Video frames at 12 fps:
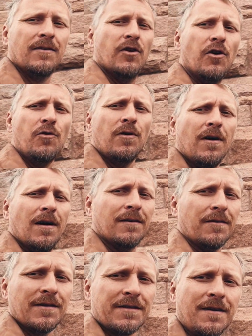new
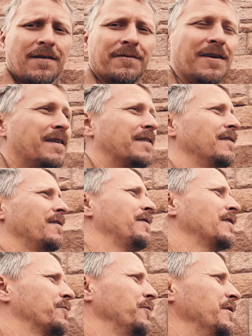under the sun, right?
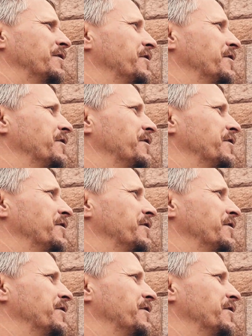Nothing's really